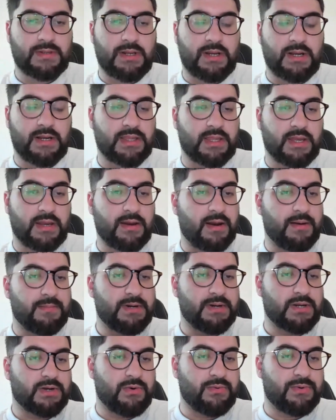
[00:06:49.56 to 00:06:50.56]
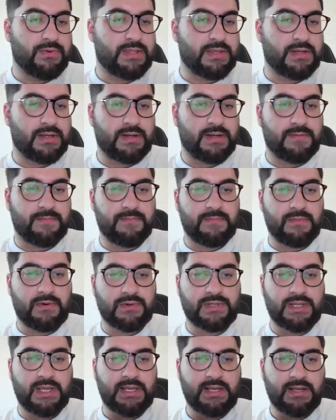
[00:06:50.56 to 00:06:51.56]
gonna go with
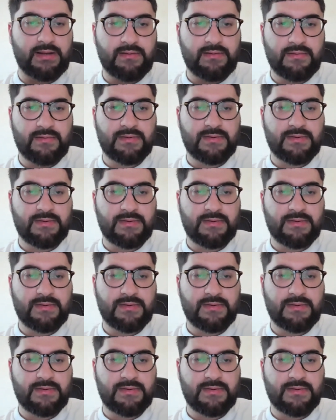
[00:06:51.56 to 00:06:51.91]
Ortega.